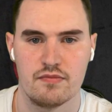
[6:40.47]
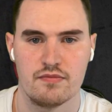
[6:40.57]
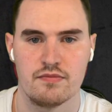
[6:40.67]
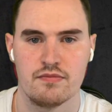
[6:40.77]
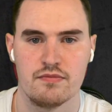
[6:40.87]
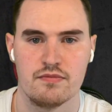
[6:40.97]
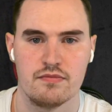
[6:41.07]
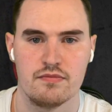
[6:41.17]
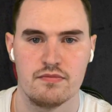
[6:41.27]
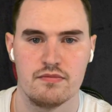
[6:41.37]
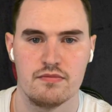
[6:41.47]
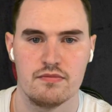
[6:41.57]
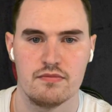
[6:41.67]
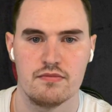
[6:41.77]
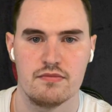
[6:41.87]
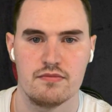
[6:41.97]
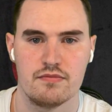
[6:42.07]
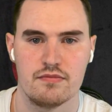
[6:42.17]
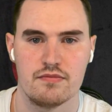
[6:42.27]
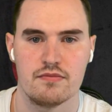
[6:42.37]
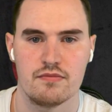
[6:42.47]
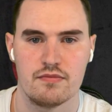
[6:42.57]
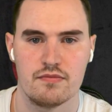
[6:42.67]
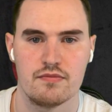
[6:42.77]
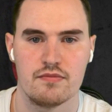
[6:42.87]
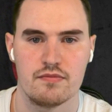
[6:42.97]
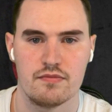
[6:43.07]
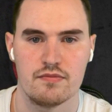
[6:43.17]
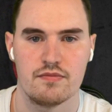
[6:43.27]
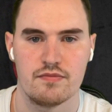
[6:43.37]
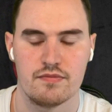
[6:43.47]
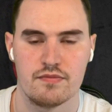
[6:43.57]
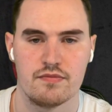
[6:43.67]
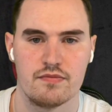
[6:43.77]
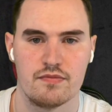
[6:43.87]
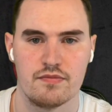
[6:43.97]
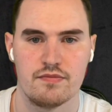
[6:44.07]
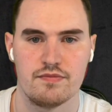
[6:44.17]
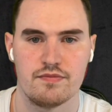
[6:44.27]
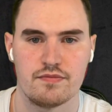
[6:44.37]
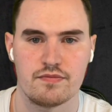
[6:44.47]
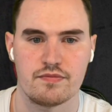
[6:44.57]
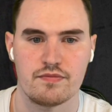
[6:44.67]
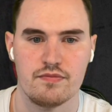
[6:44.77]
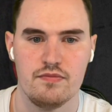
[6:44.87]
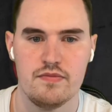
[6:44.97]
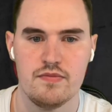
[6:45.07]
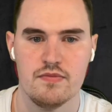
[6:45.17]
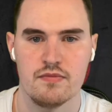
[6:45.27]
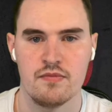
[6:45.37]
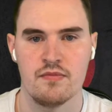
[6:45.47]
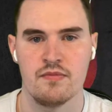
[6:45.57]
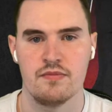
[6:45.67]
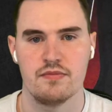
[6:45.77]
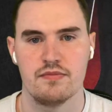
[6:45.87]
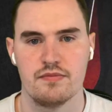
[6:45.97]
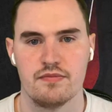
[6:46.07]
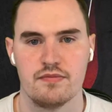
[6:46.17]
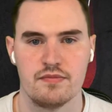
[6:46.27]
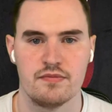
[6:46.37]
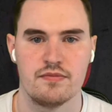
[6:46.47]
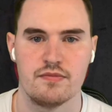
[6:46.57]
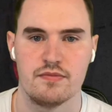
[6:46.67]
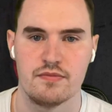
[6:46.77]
The person shown says nothing.